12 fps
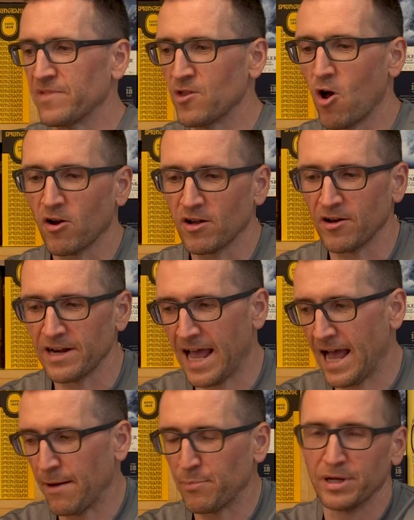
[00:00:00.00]
not going to
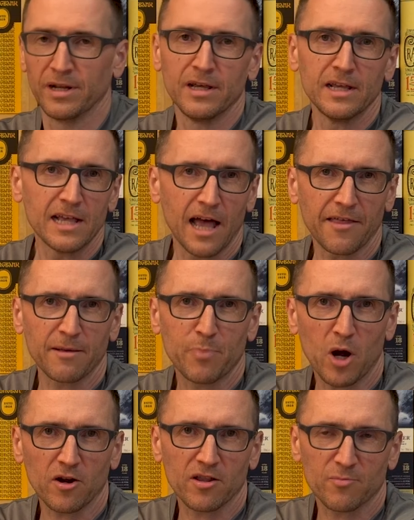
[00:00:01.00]
happen. I think
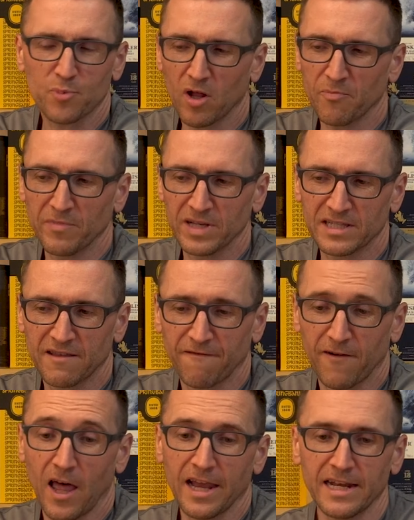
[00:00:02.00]
part of the problem is the
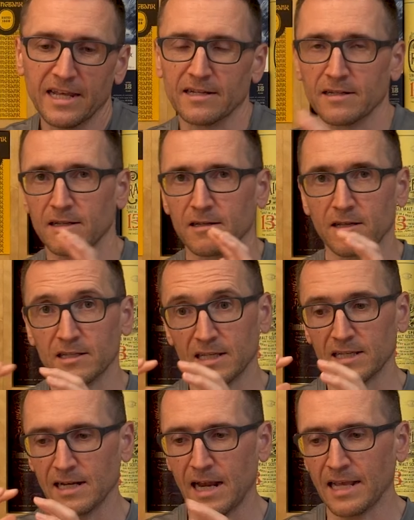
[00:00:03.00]
fly knit, because
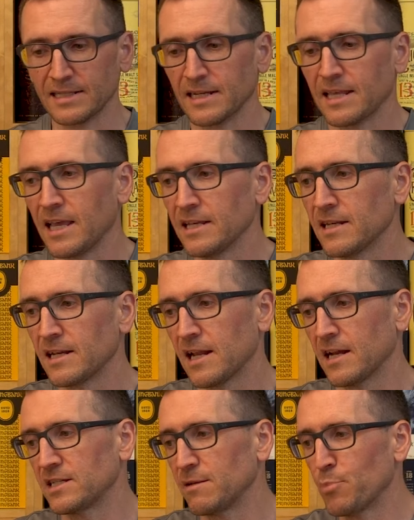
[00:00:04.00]
it's elasticated, it
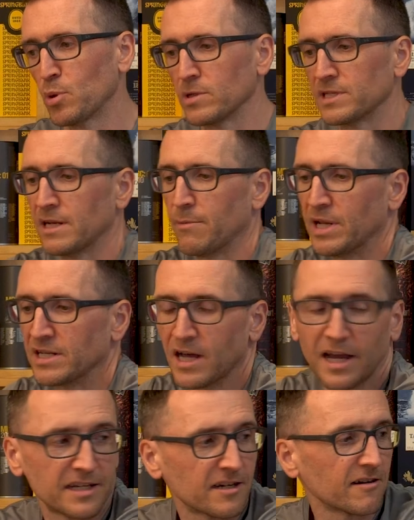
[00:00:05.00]
actually pulls in a bit
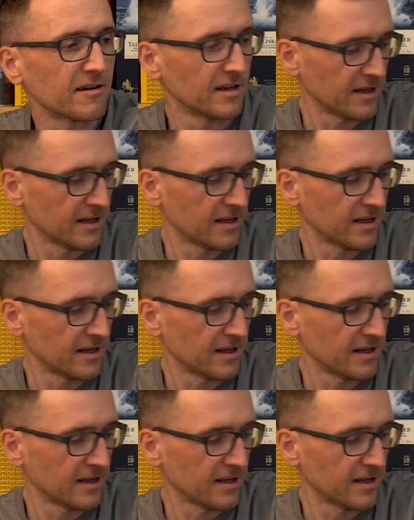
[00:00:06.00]
tighter.